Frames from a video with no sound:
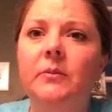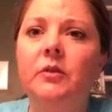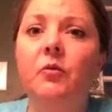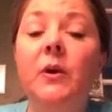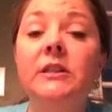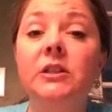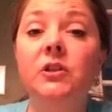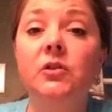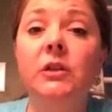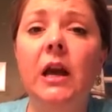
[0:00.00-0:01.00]
You've
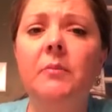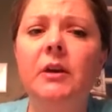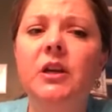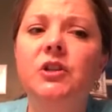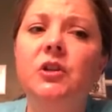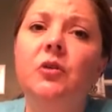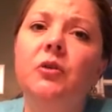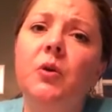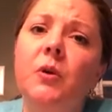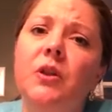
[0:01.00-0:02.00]
wasted your time because you don't
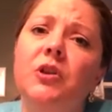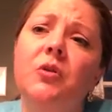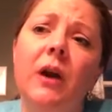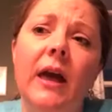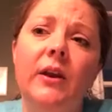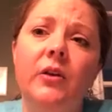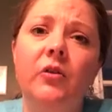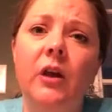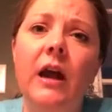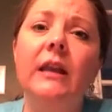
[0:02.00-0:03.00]
know whether you got it or
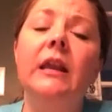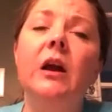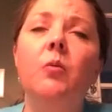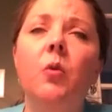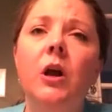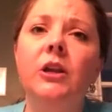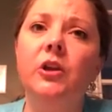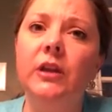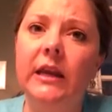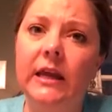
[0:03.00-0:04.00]
not, and I want
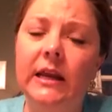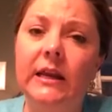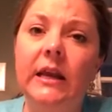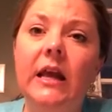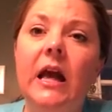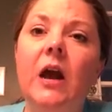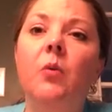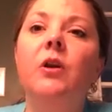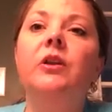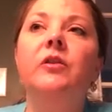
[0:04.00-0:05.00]
you to get it. I
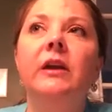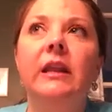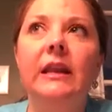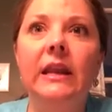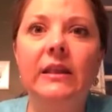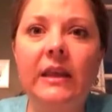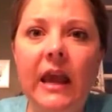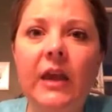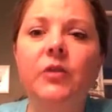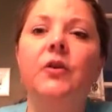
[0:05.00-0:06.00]
want you to get it in the
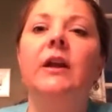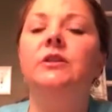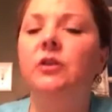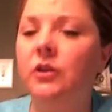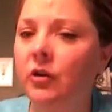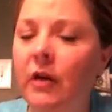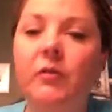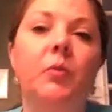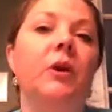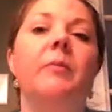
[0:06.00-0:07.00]
8th grade so you don't have
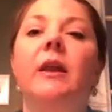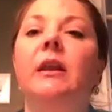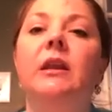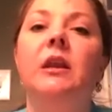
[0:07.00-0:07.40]
to worry about it